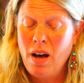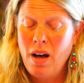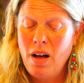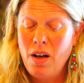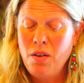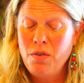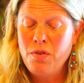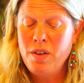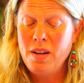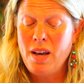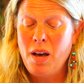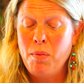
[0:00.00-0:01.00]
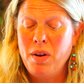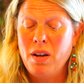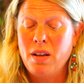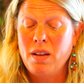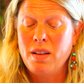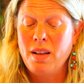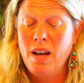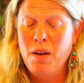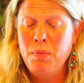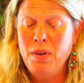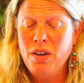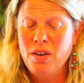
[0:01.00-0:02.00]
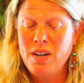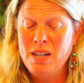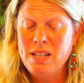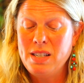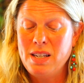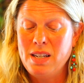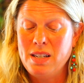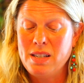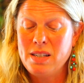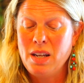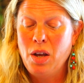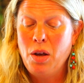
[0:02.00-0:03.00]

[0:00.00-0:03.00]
All phenomenal appearances